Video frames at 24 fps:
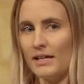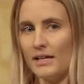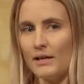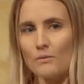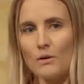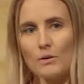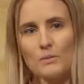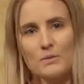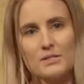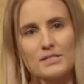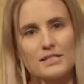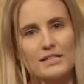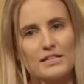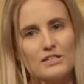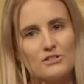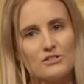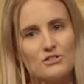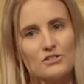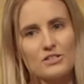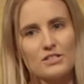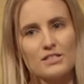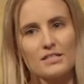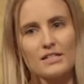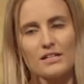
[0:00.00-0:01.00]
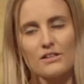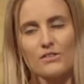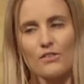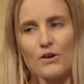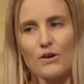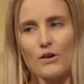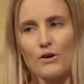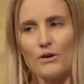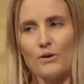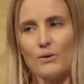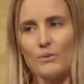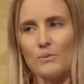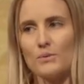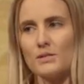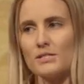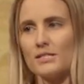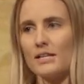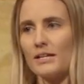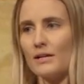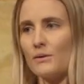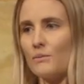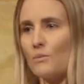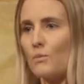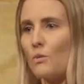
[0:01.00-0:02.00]
What was interesting, though, was
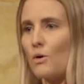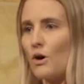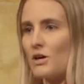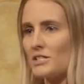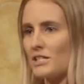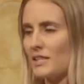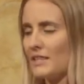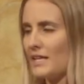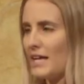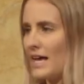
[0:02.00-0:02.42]
that it wasn't